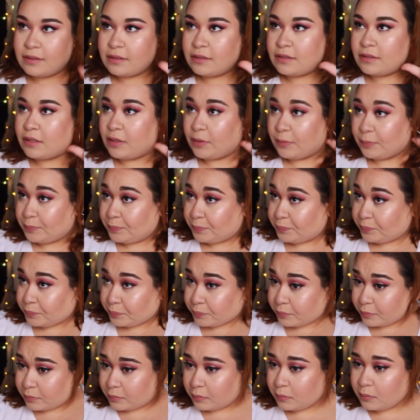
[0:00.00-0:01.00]
So,
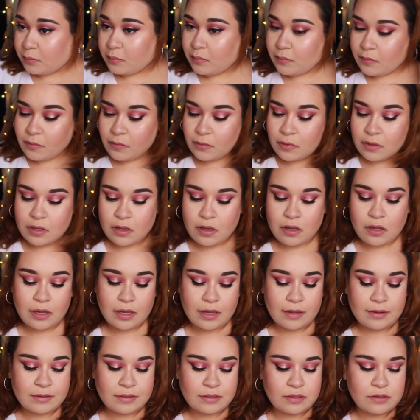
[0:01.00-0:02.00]

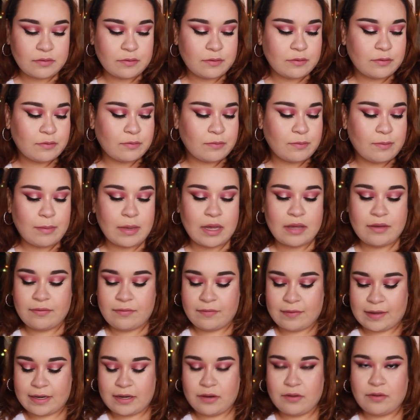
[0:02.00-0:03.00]
okay, so my
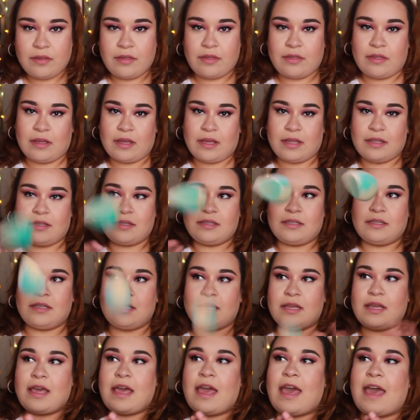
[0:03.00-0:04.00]
final thoughts
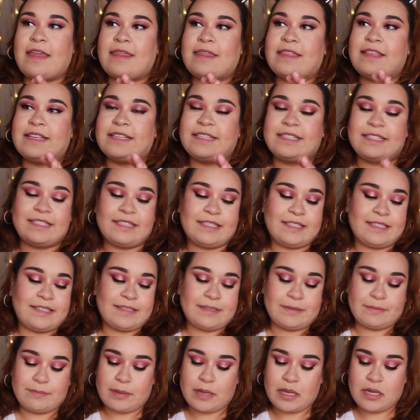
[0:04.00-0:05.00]
on this
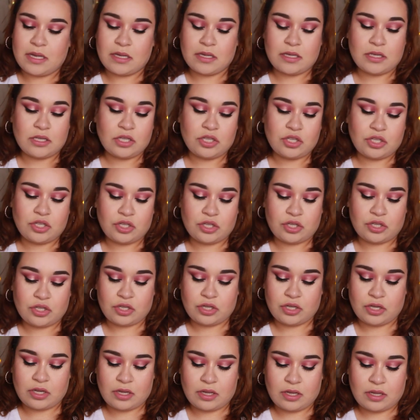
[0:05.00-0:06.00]
sponge
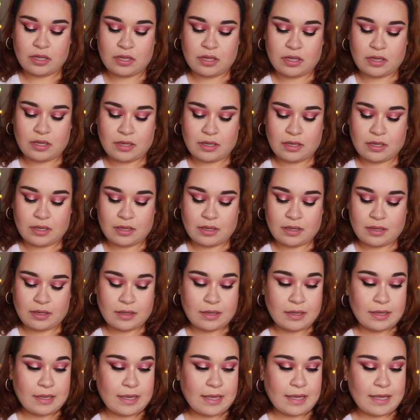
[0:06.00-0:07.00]

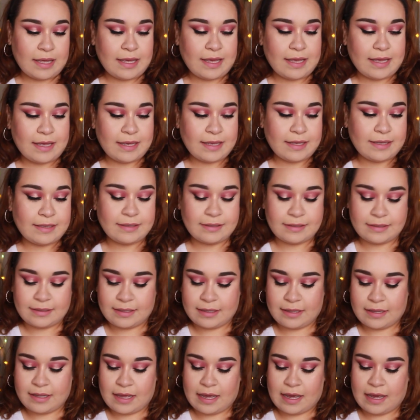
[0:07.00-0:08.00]
is
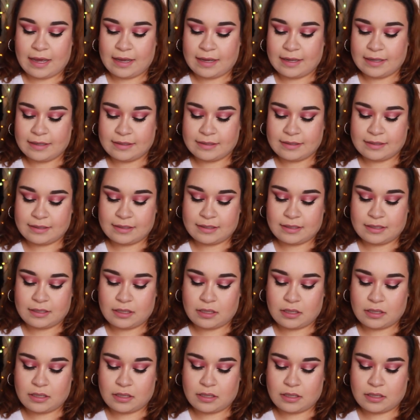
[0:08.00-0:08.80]
that